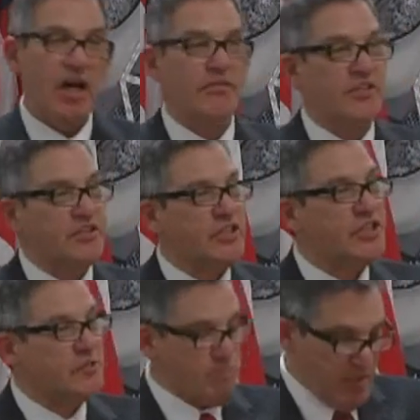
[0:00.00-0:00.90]
of the
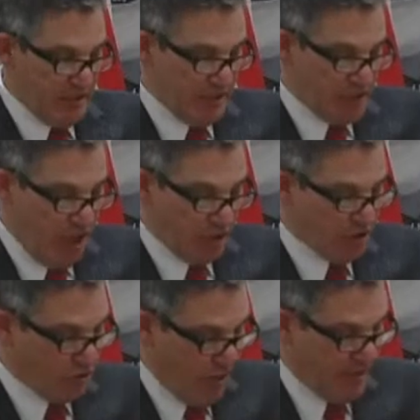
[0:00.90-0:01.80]
$6 million
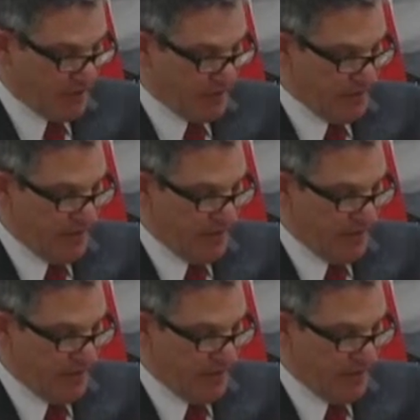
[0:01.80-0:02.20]
grant